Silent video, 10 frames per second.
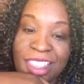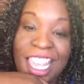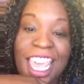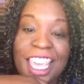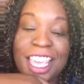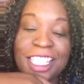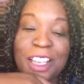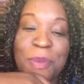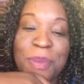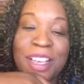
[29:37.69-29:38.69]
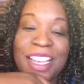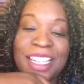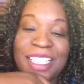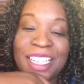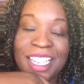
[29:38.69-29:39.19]
Thank you so
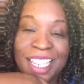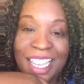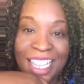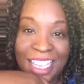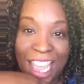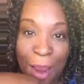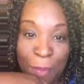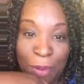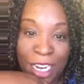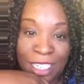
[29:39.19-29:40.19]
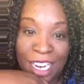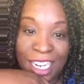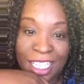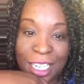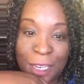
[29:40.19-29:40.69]
much. I
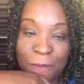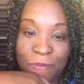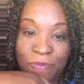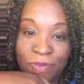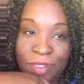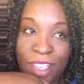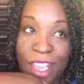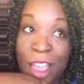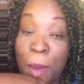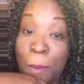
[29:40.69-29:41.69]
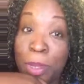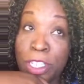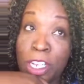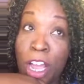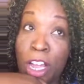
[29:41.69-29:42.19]
appreciate it, Tim.
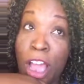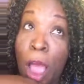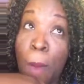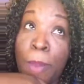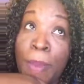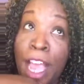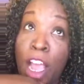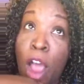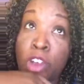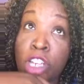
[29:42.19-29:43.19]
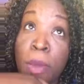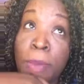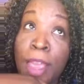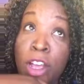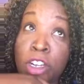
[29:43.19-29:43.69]
But y'all, I'll be back. I'll try to
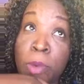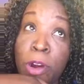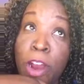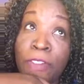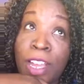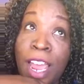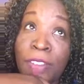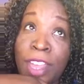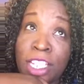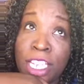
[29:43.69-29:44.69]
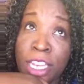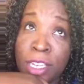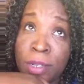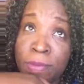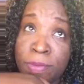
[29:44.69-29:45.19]
be back on tomorrow. I forgot that
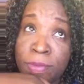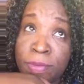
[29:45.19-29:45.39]
Jacob